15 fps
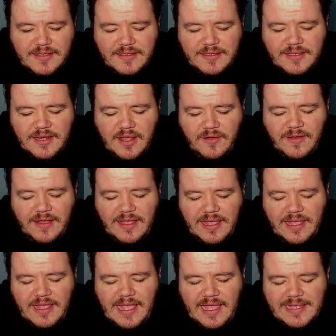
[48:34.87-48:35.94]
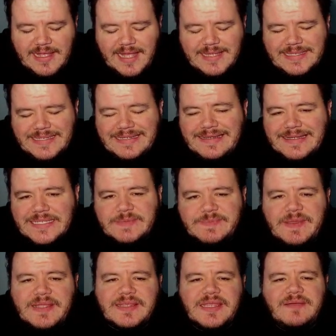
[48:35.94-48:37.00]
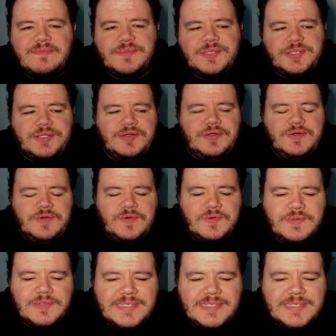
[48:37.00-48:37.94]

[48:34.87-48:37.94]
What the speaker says: You know, I didn't expect them to